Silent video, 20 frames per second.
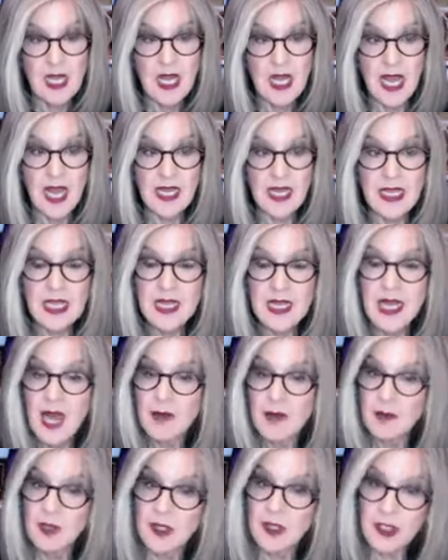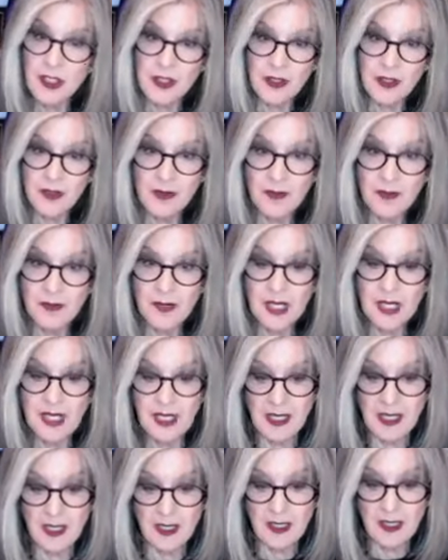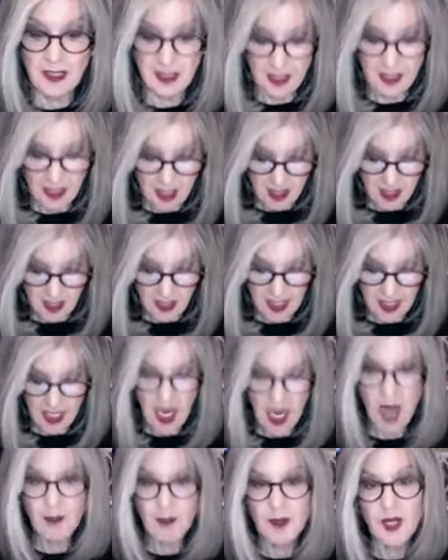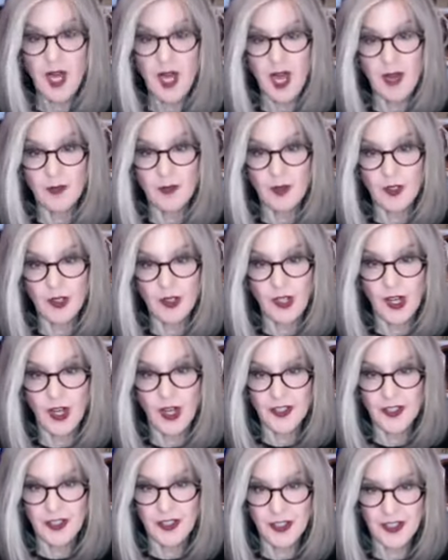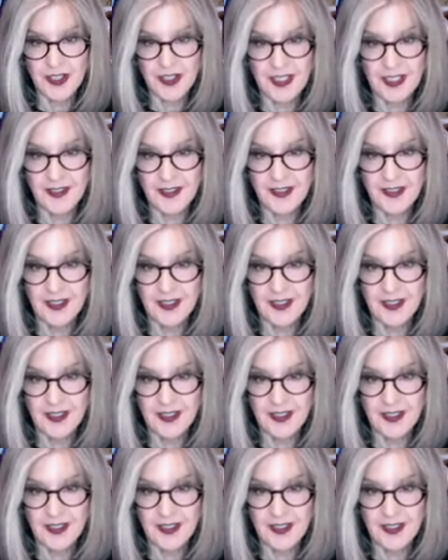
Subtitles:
And in that milieu begins the Oppenheimer Alternative.